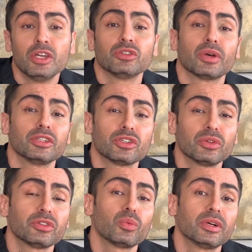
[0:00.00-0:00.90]
So I
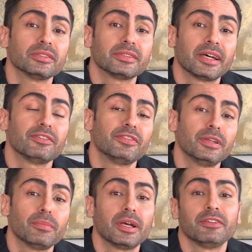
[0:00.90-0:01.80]
chose the ones that
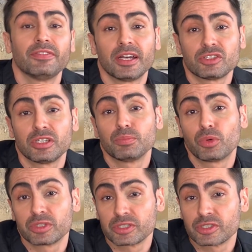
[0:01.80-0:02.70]
fit my fashion and
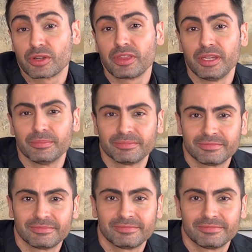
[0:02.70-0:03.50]
portraiture theme.